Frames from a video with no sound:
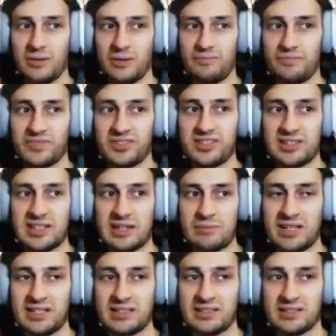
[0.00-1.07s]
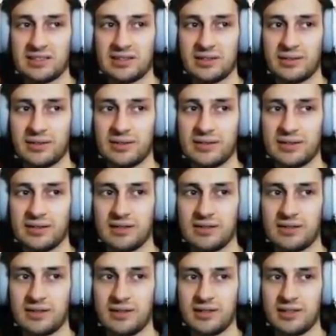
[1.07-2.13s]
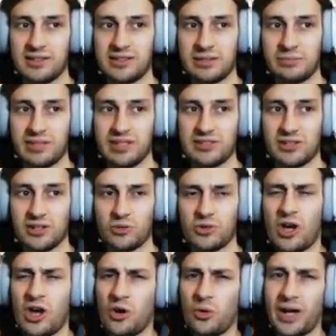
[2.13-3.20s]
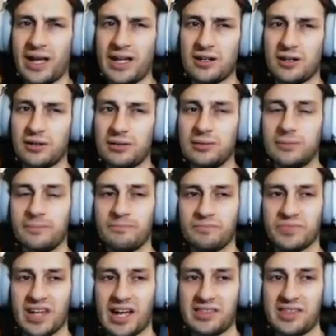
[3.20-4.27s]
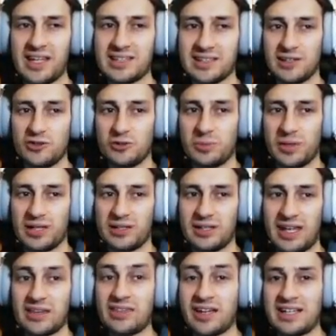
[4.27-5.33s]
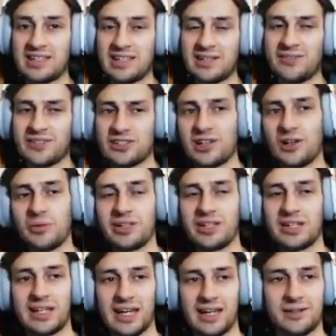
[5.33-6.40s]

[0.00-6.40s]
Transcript: Semi's gold. Wait, no. I think it's a little bit, I think it's even slower than that.